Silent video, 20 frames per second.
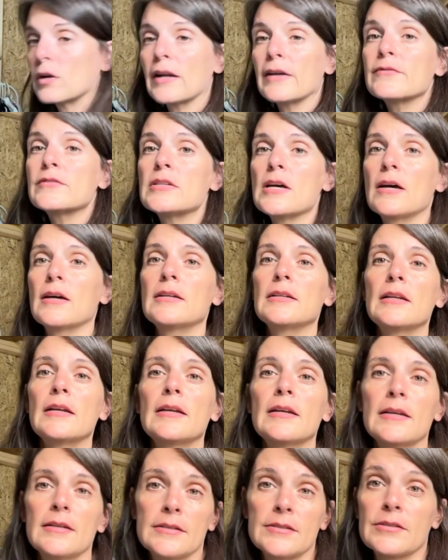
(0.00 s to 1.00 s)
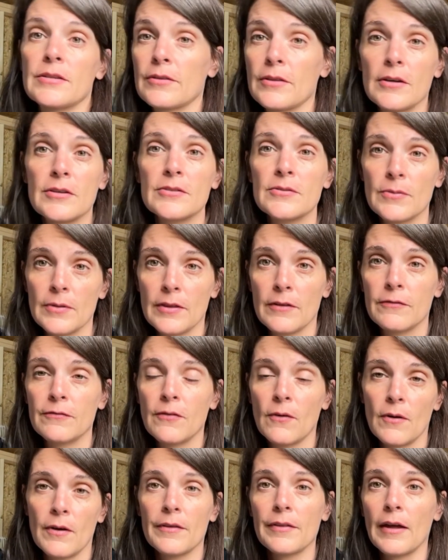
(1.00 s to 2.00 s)
I've done is, so those were the
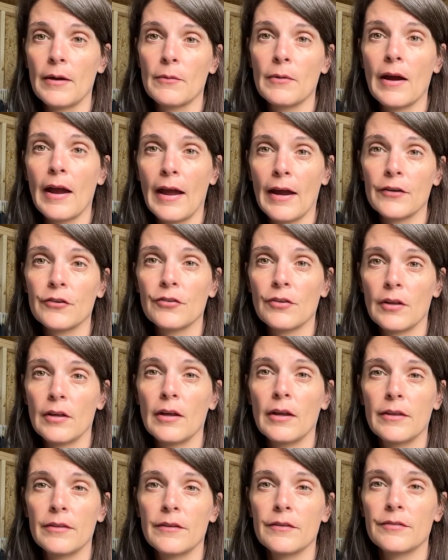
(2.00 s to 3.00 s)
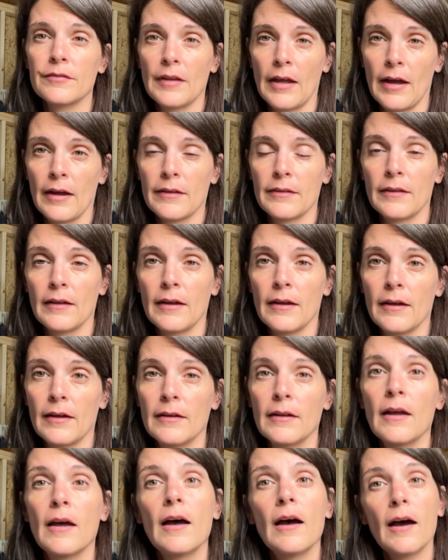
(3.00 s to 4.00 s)
4 that were actually in the stack
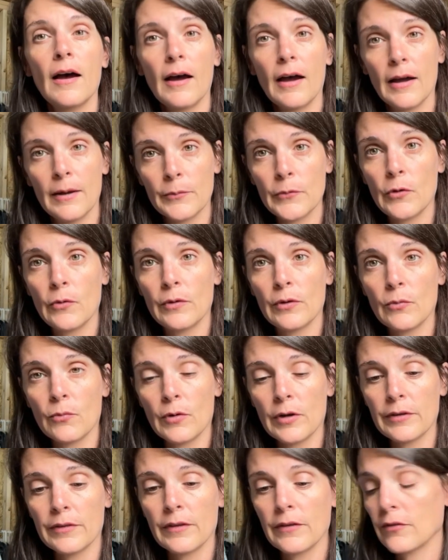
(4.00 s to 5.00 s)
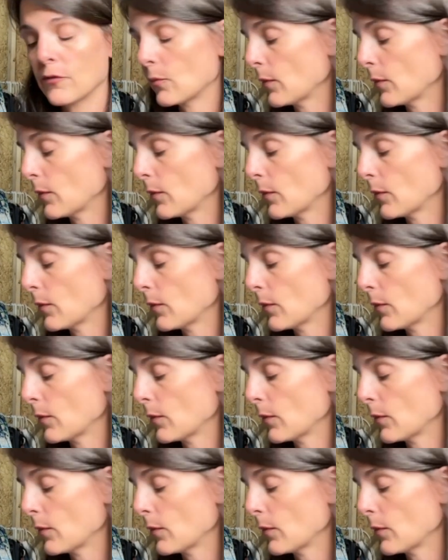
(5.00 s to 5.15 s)
that I'm going to work this